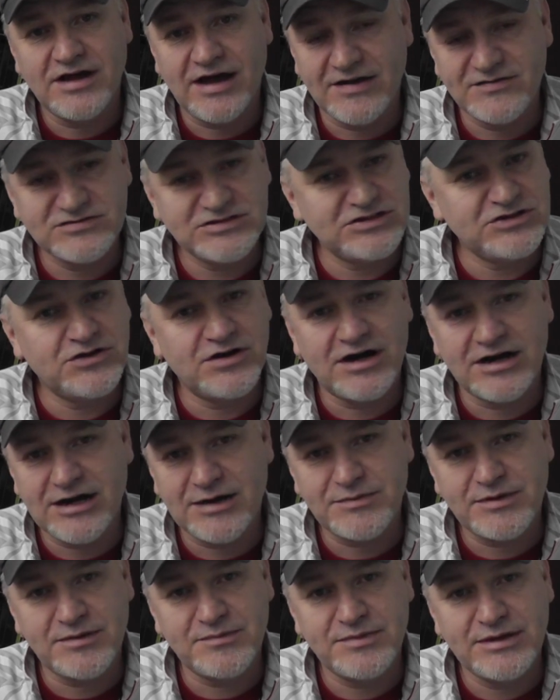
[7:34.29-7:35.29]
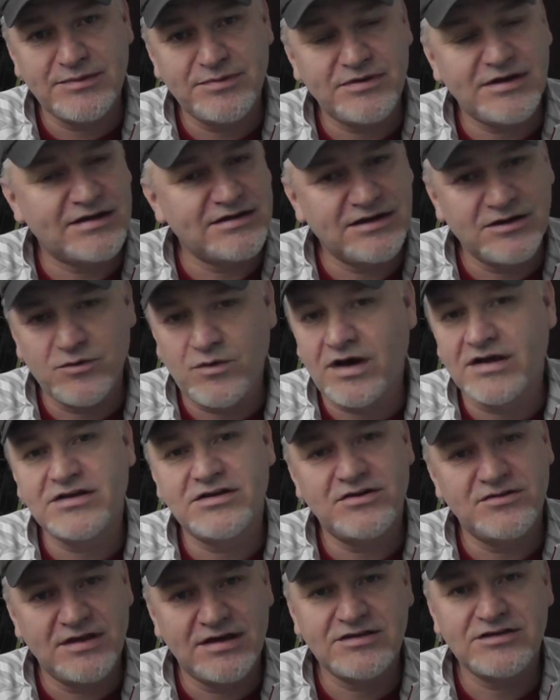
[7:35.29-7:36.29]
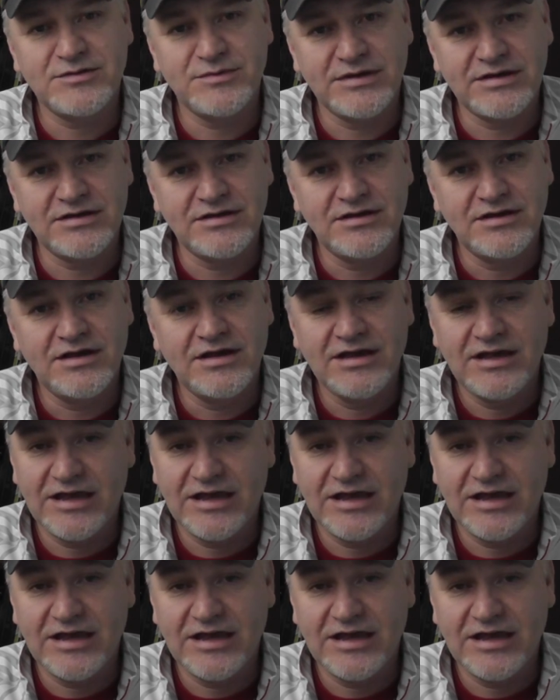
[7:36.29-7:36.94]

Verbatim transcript: I've seen you hung up on people. I didn't want you to do that to me.